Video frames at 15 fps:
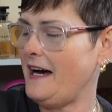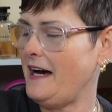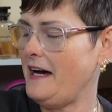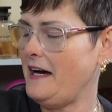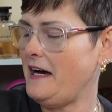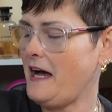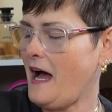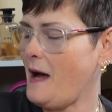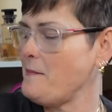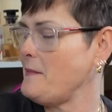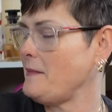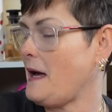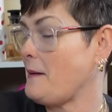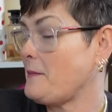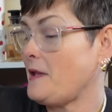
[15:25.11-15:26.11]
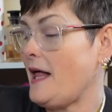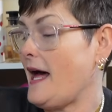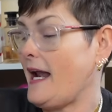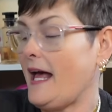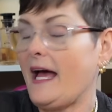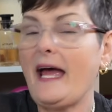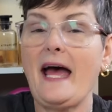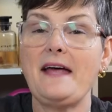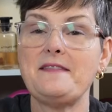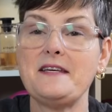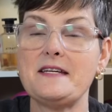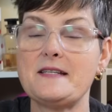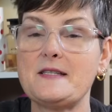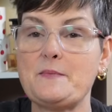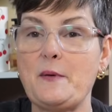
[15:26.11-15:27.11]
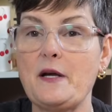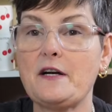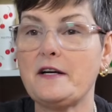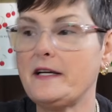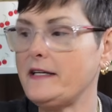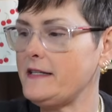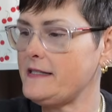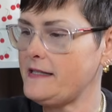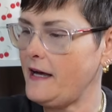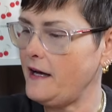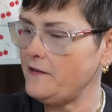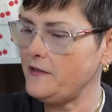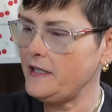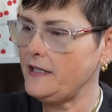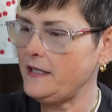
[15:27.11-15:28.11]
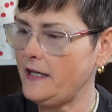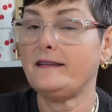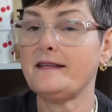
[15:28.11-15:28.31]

I'm glad I had the experience of it.